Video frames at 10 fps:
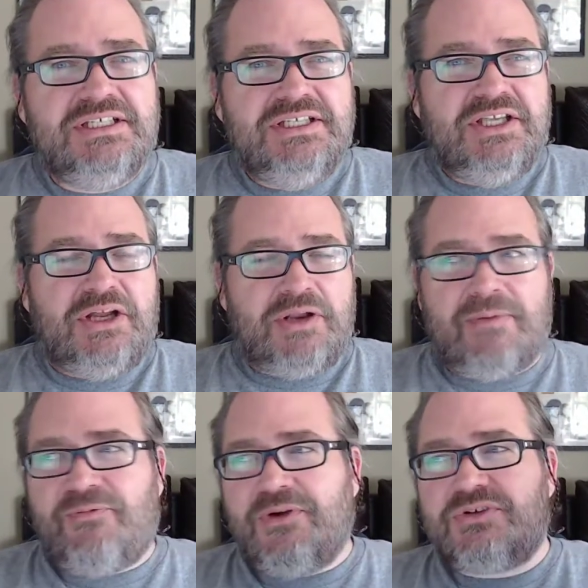You know, and I'm
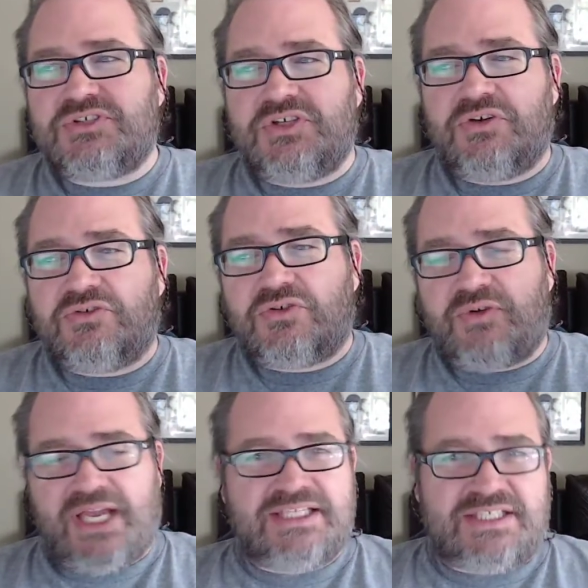focusing on
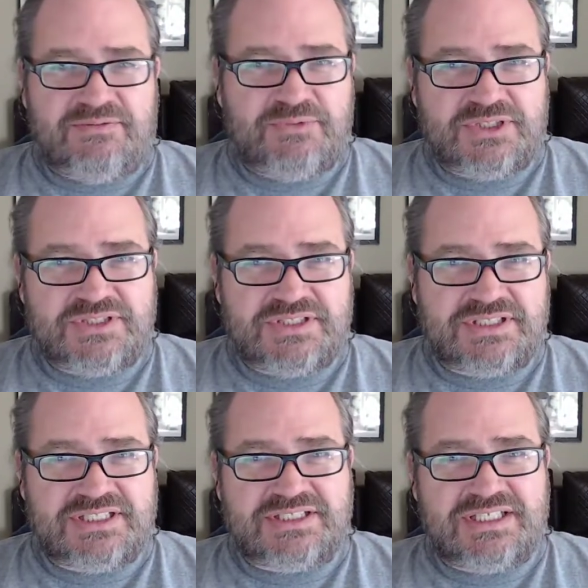creative, because
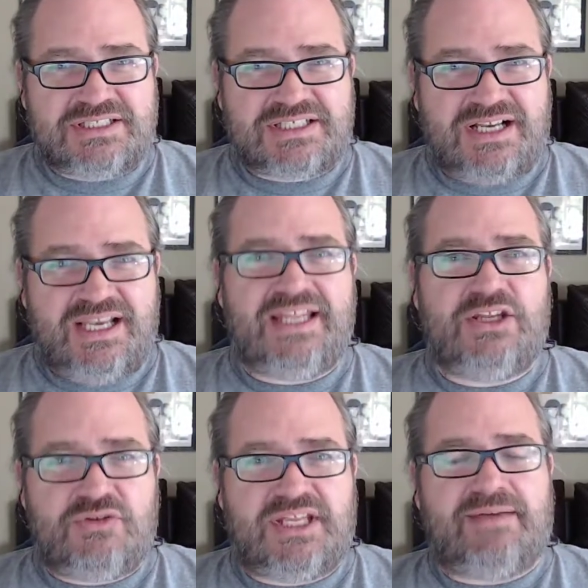it's clearly
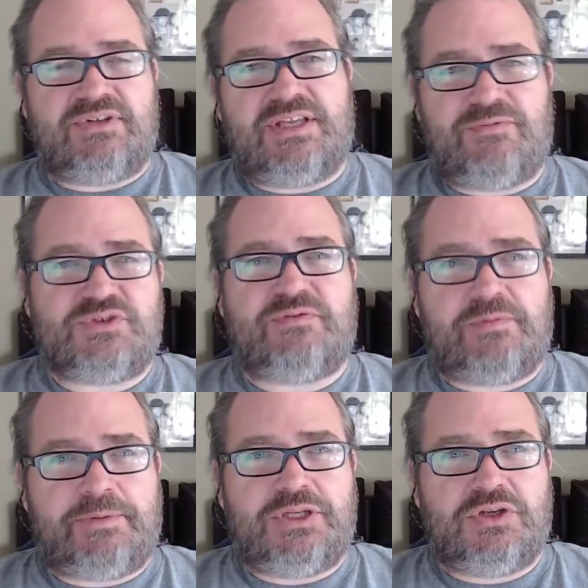you can have a difference of
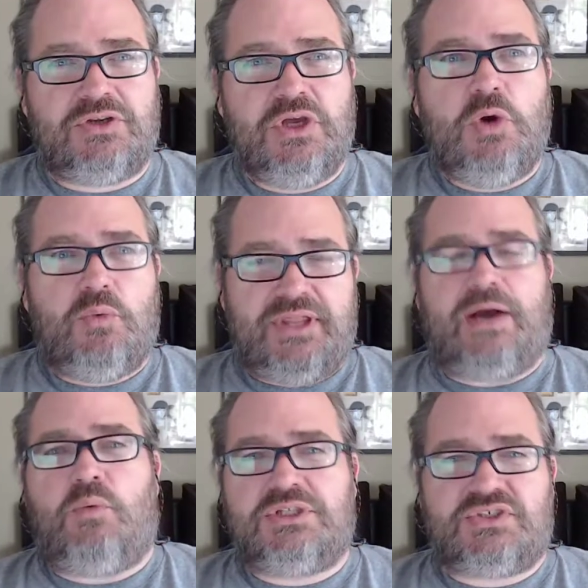opinion
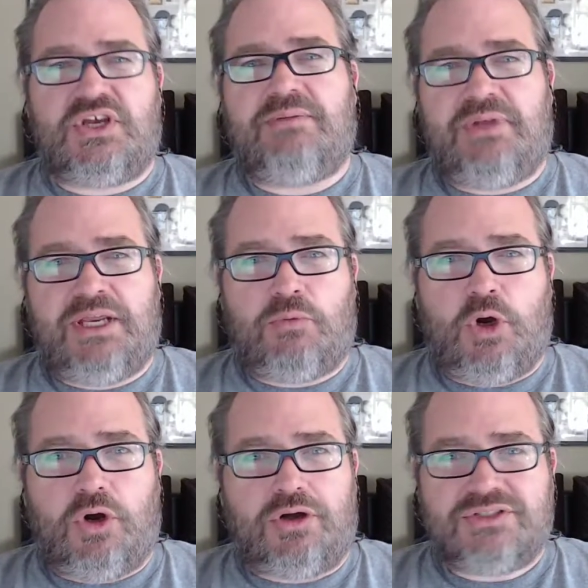without one side being
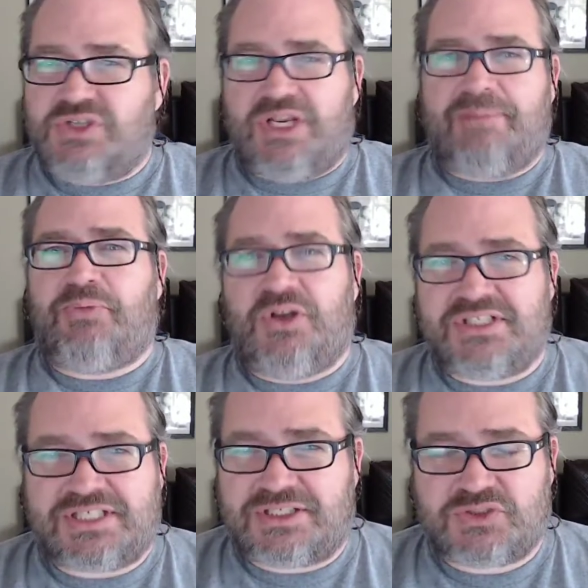wrong. It's not like
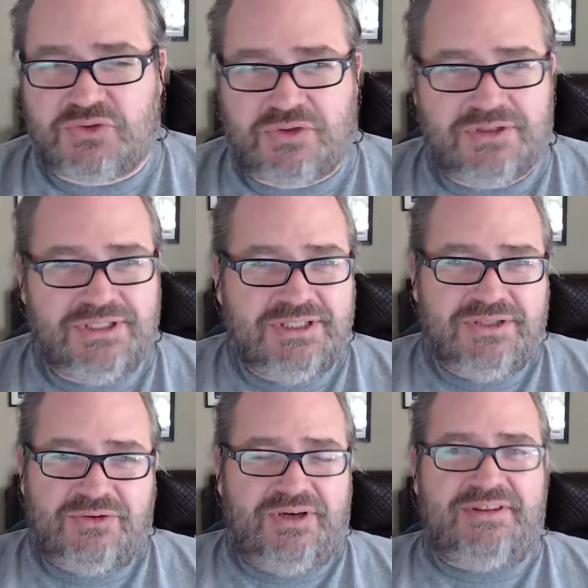politics or
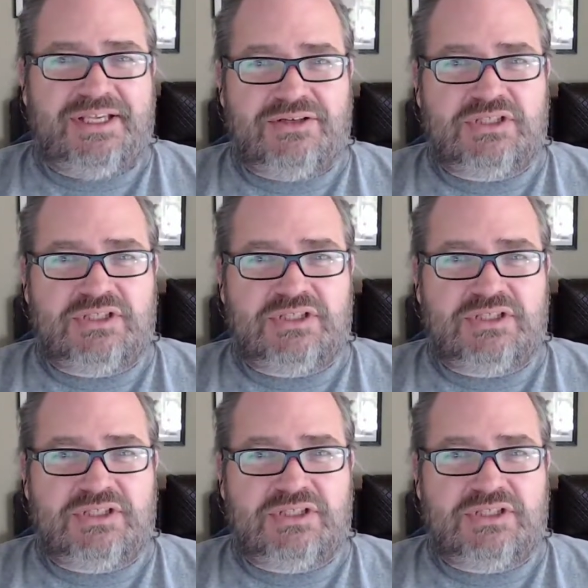anything else.